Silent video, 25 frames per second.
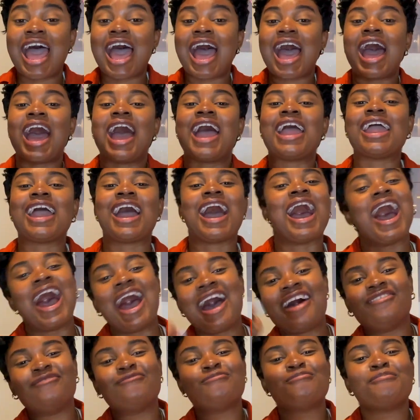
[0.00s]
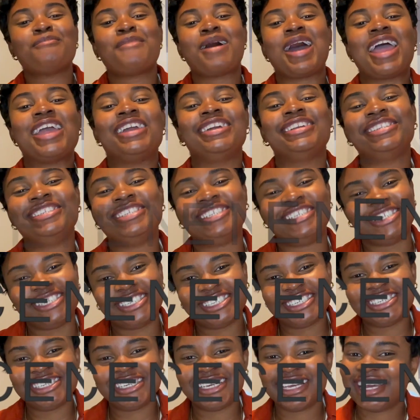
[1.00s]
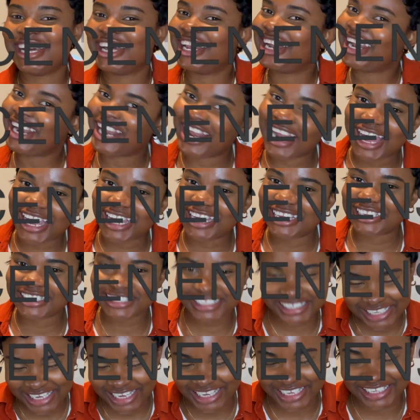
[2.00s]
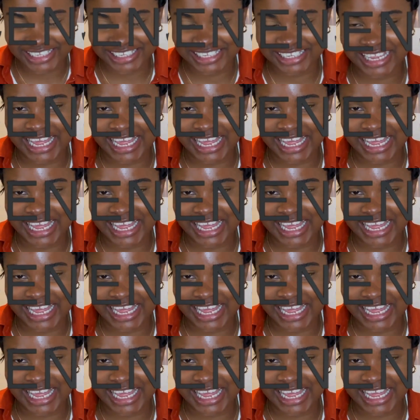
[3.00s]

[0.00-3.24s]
I have my G license,